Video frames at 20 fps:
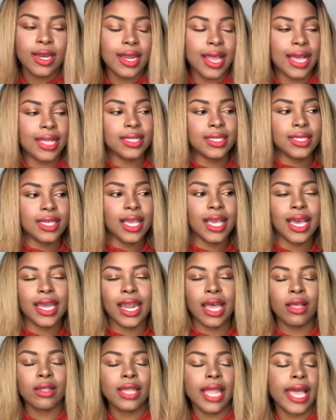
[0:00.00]
dancing,
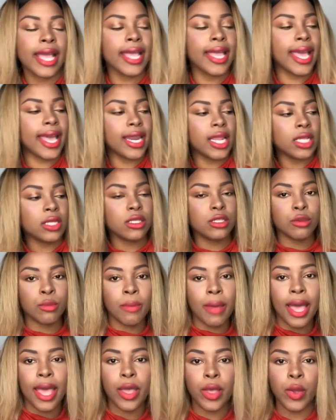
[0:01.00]
and I'll like get into
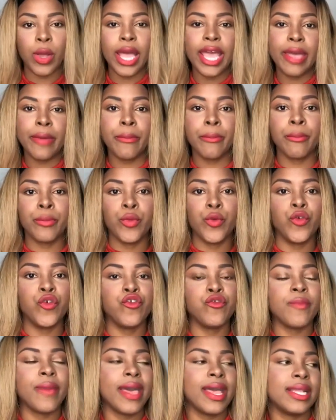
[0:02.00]
my hip
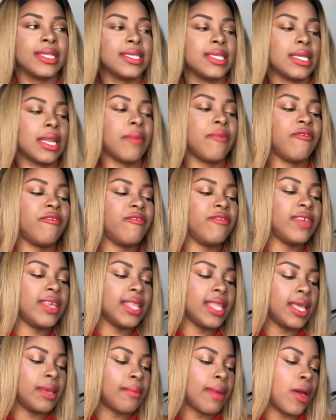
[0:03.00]
movement, and I'm
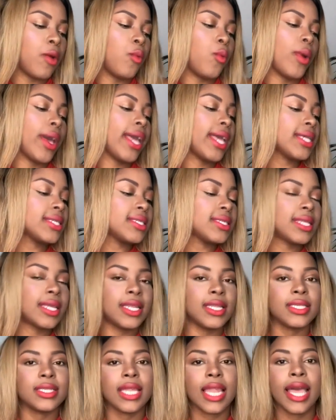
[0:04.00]
feeling my waist,
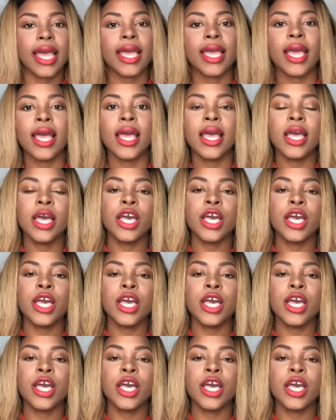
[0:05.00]
and it's like,